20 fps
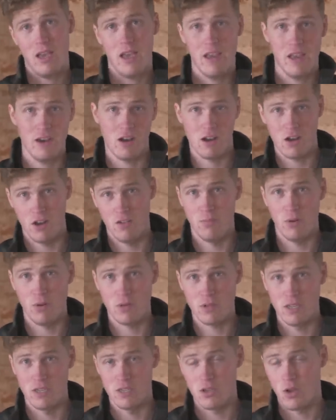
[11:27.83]
in our glove
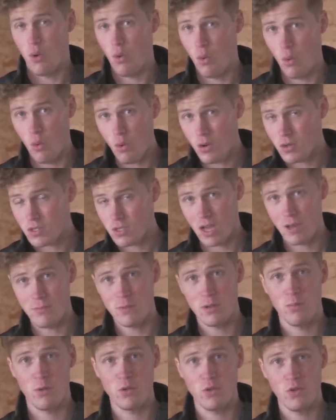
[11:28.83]
boxes, or
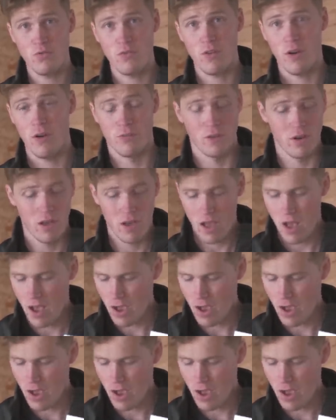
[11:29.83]
typed up on your phone.